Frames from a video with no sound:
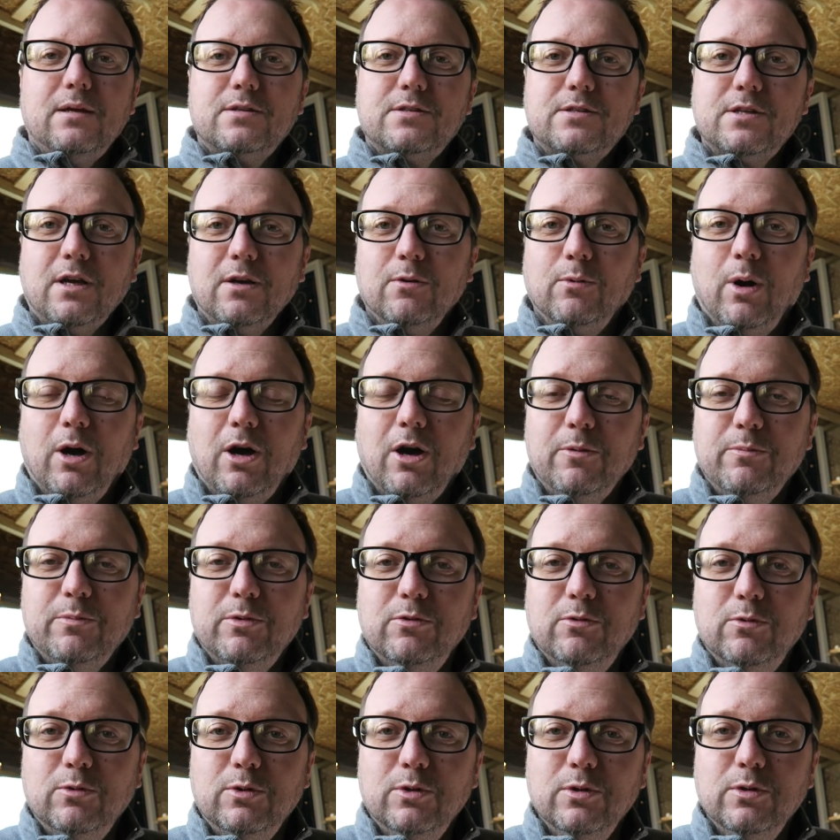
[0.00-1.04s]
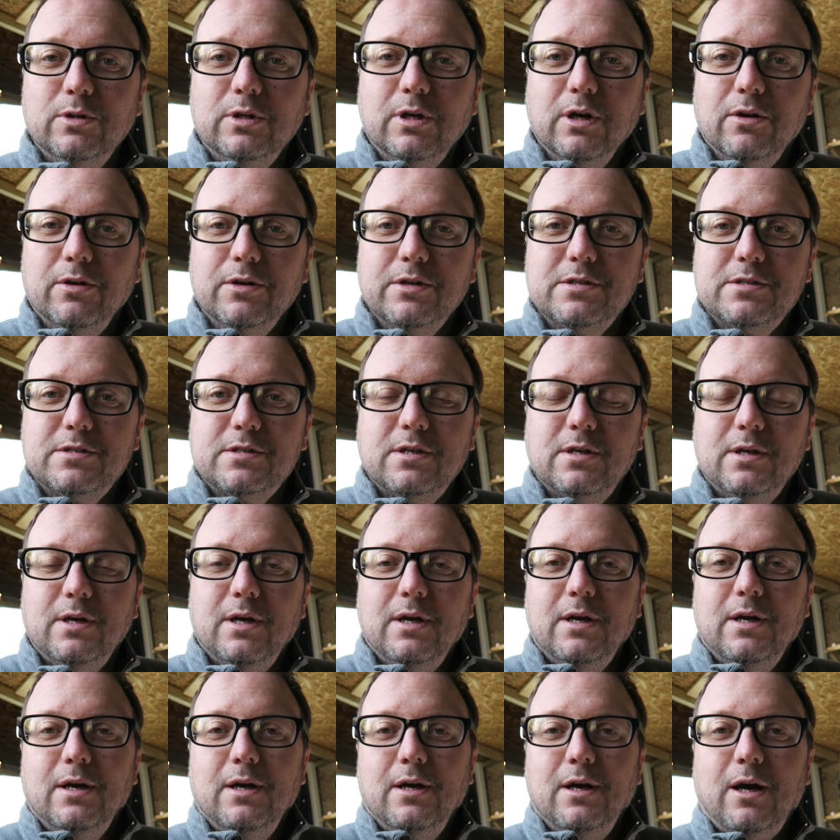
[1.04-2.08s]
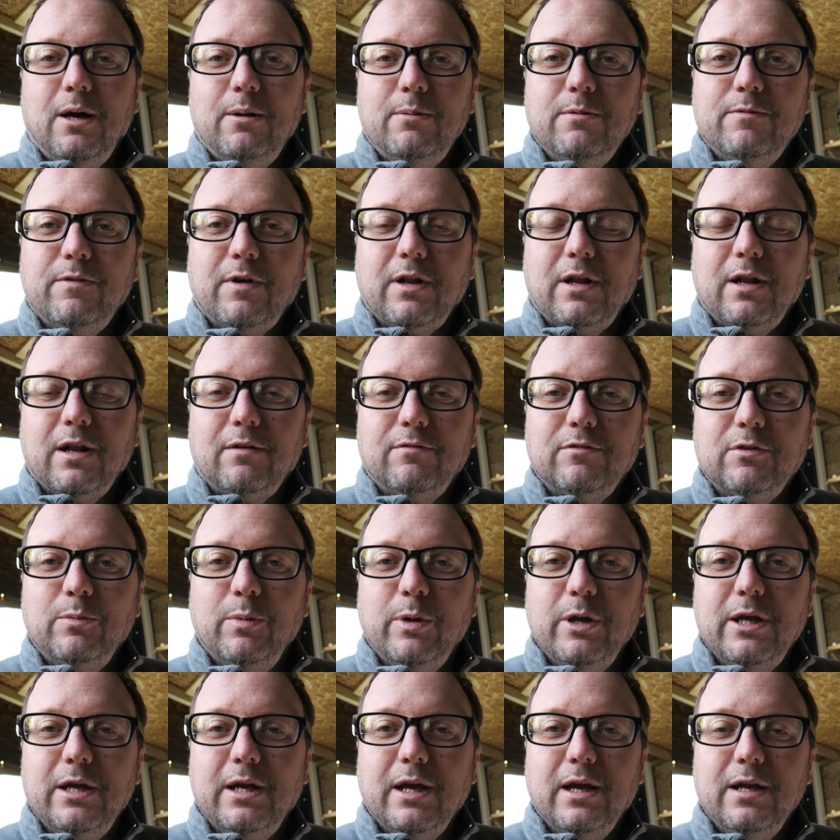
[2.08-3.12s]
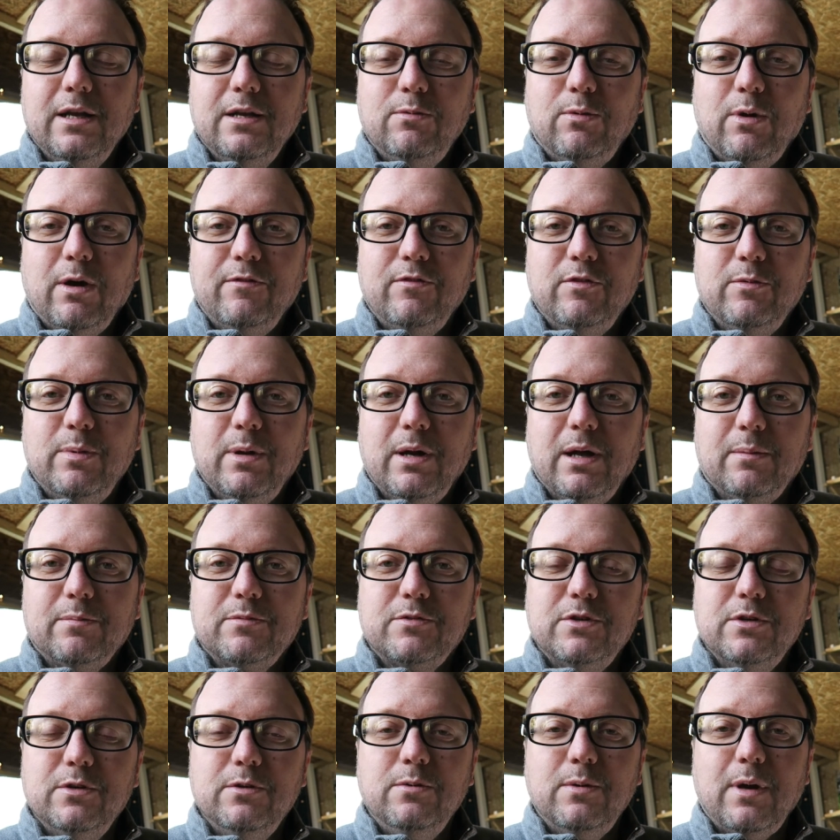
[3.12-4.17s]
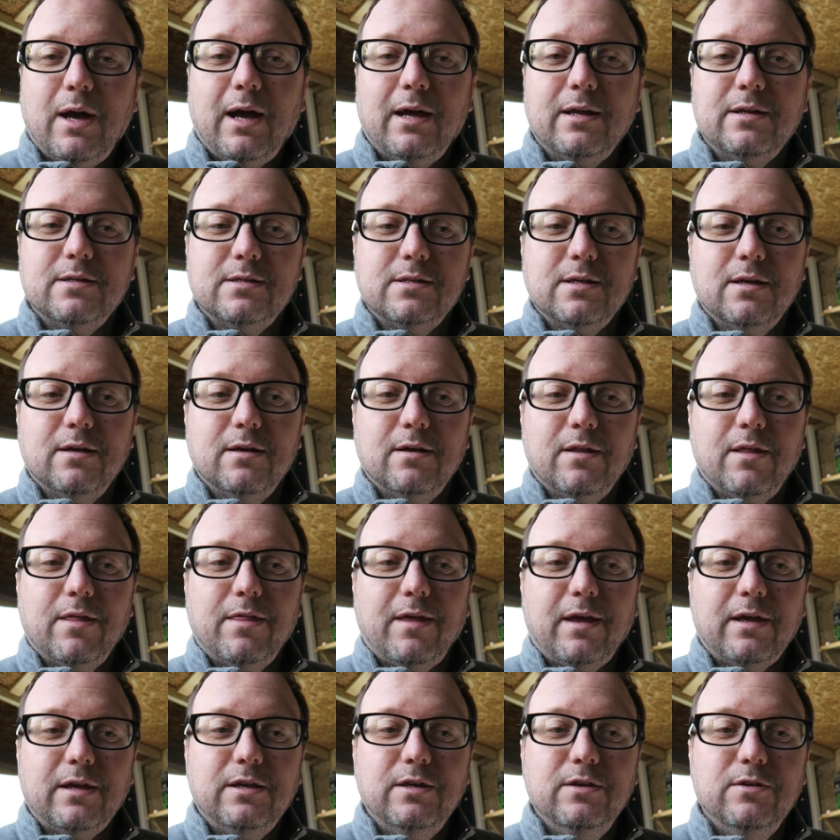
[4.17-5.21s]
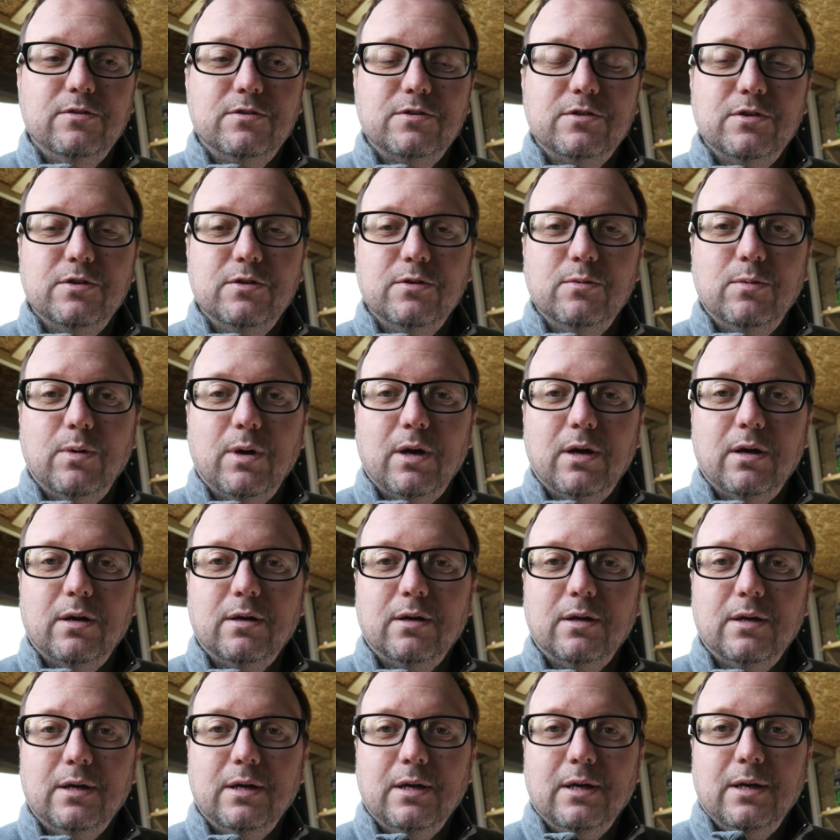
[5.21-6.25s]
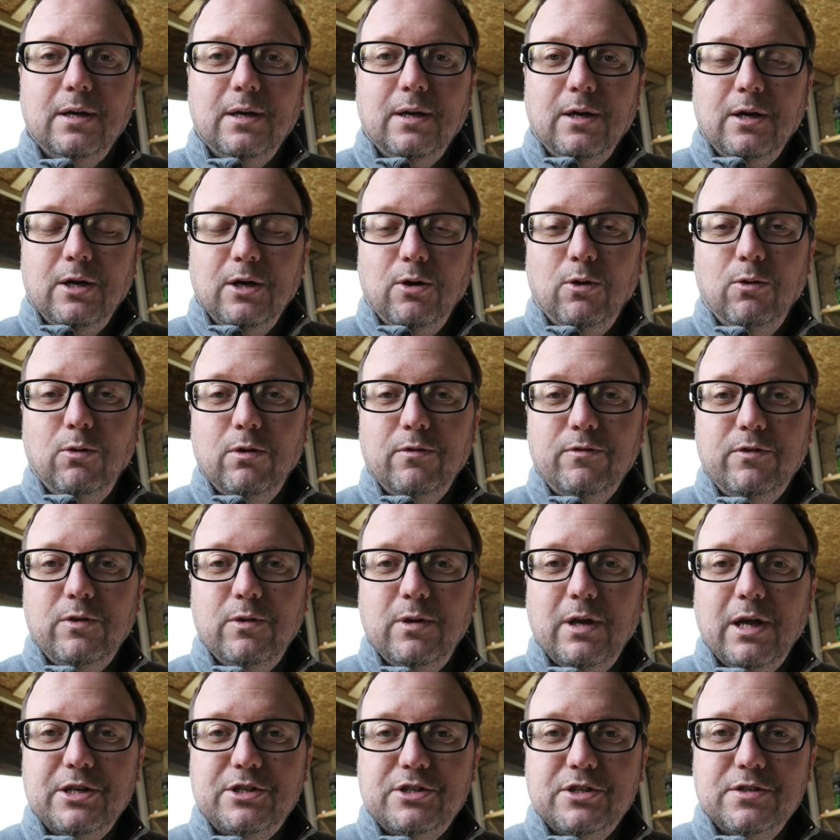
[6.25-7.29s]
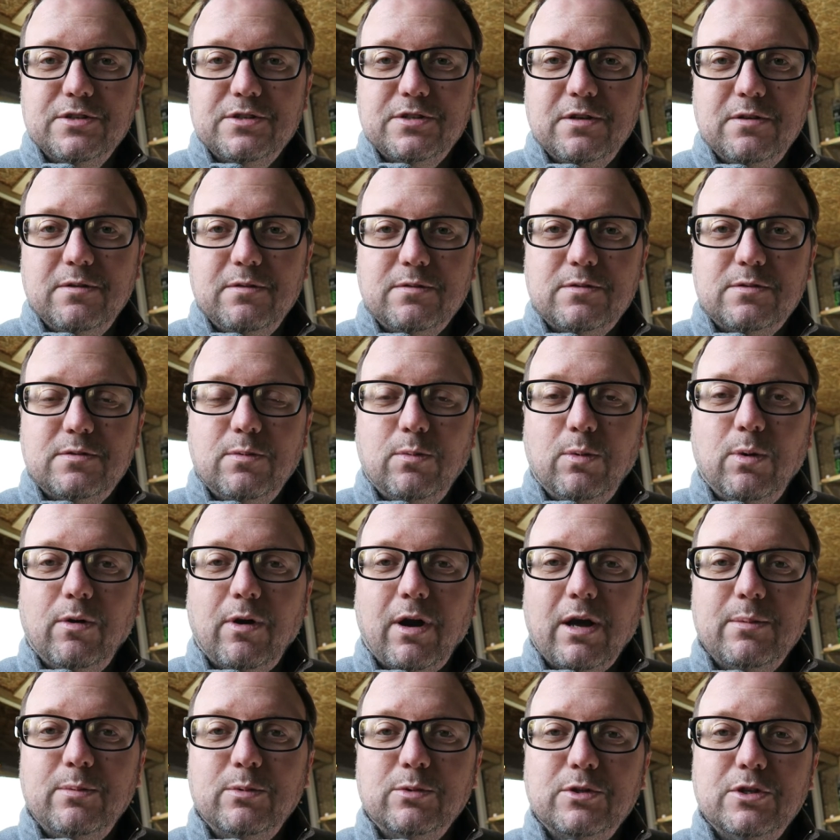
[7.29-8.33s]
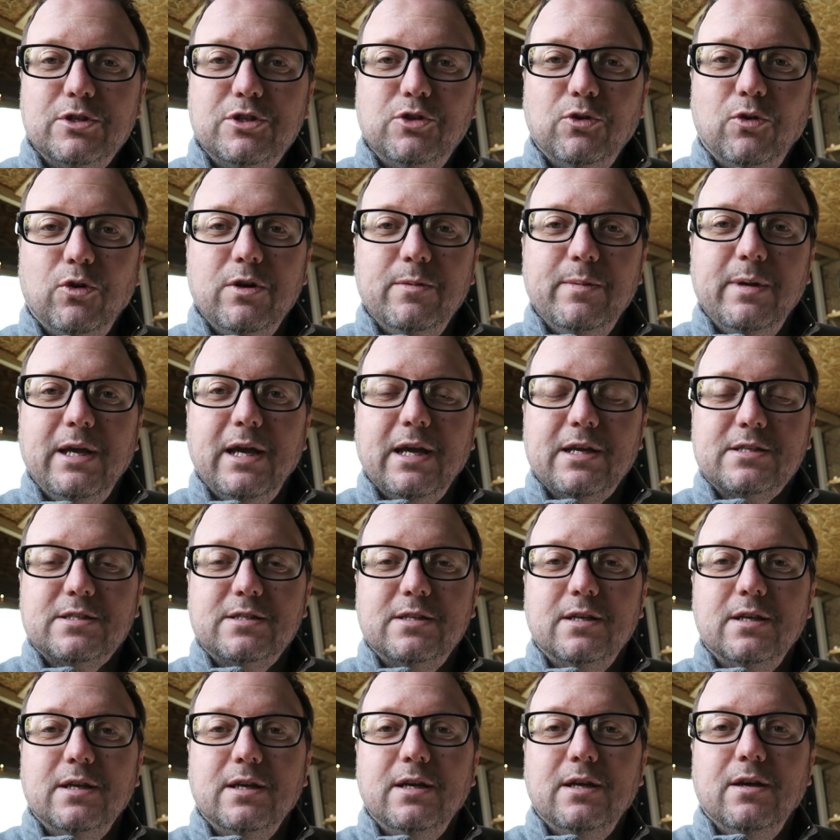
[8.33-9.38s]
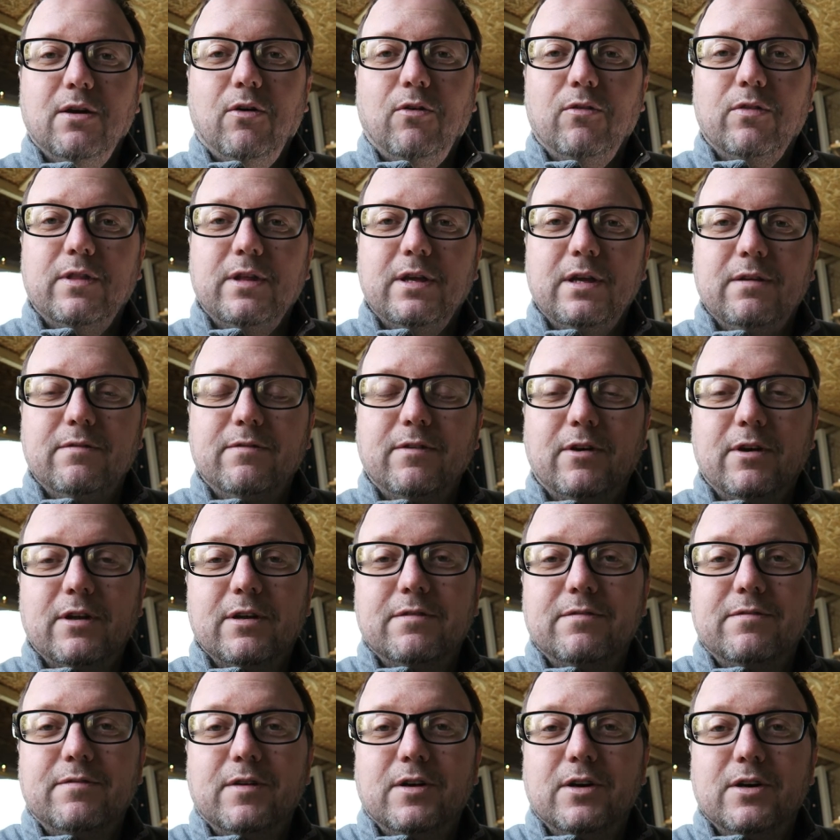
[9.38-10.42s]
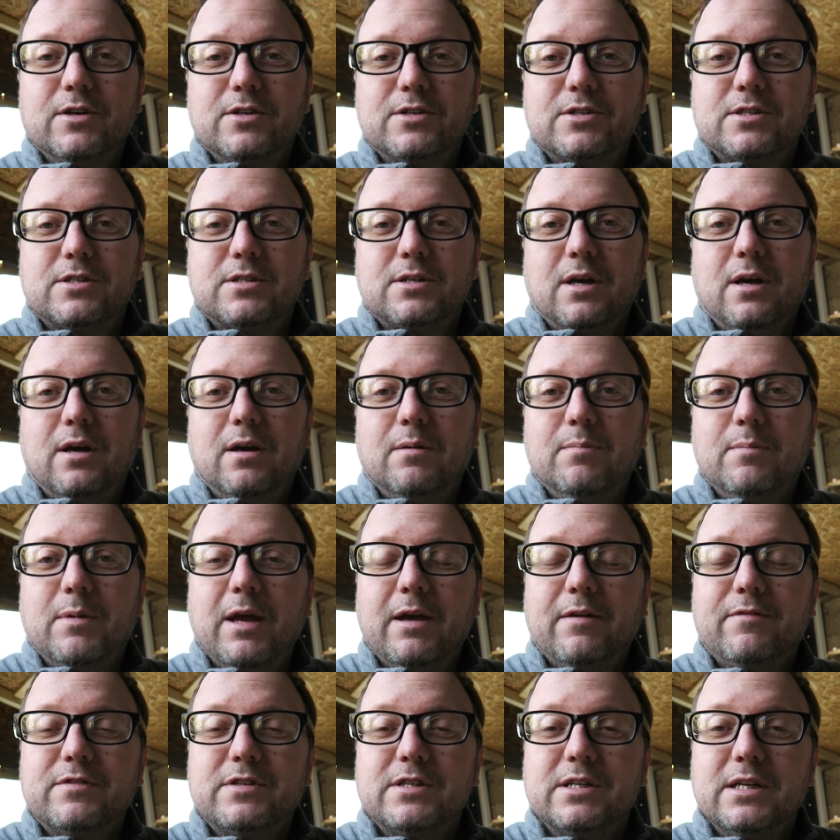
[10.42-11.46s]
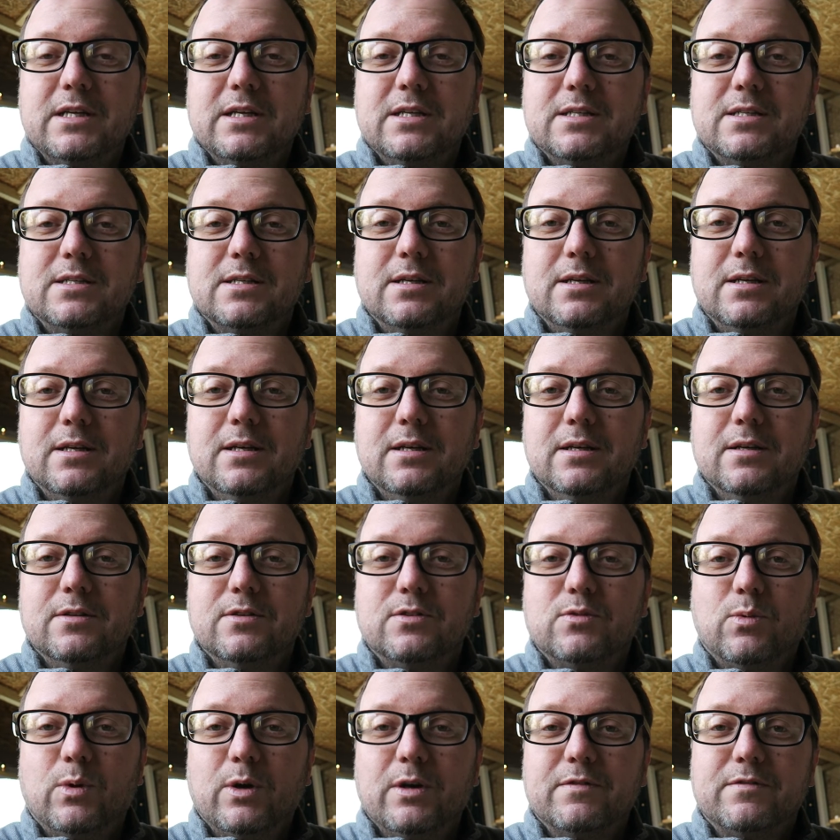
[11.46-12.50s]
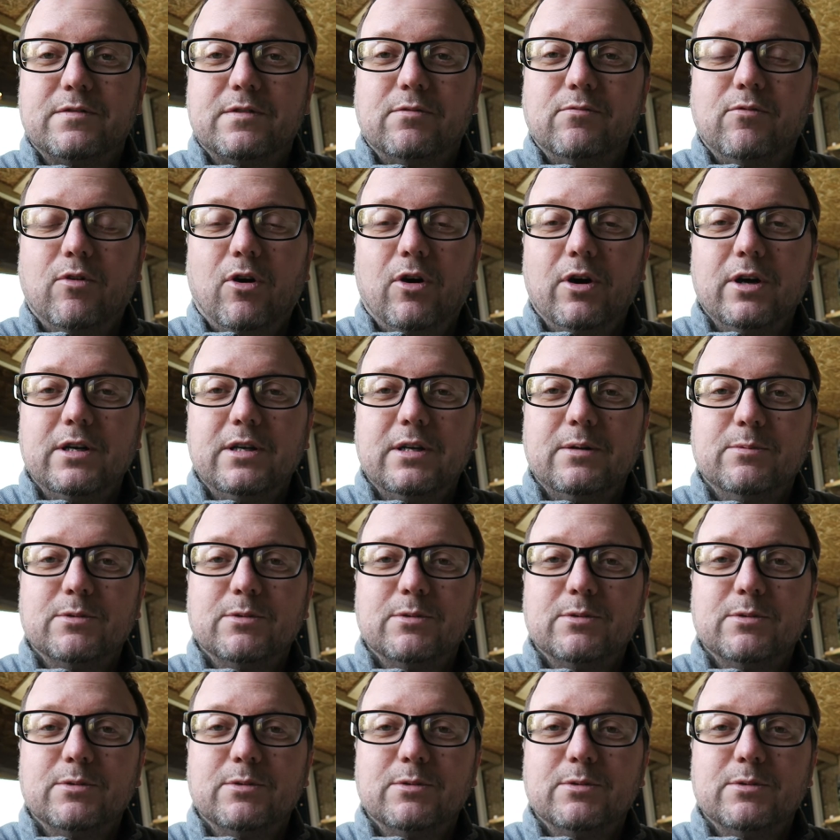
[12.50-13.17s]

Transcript: So I hope you're all good, guys. Hope you've had a lovely weekend, whatever you've been up to, and thank you to all of you legends that were able to join me yesterday on the very first FCC Zwift ride.